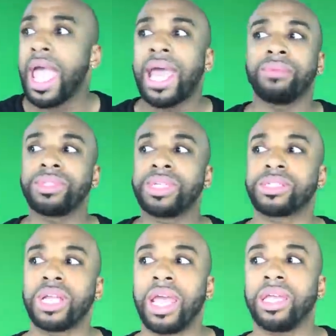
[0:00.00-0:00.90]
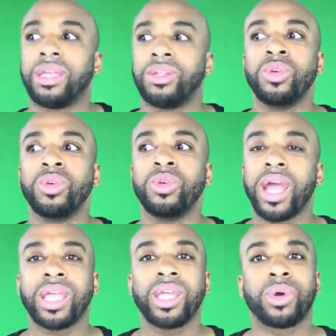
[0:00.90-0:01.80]
And I'm just like, you
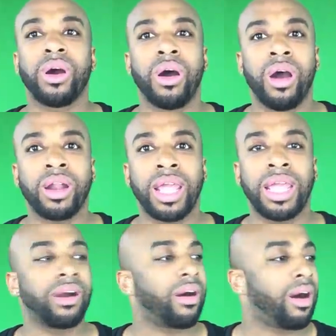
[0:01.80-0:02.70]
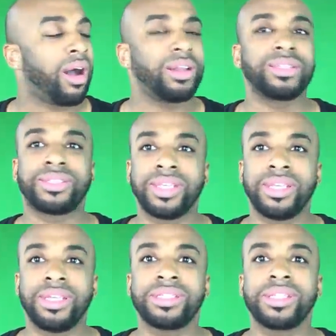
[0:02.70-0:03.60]
around here with heartache, heart
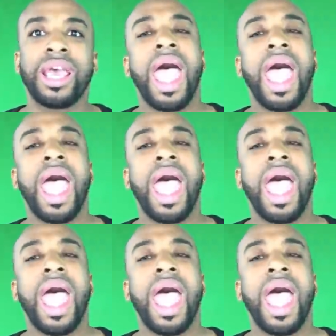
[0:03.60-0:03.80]
disease,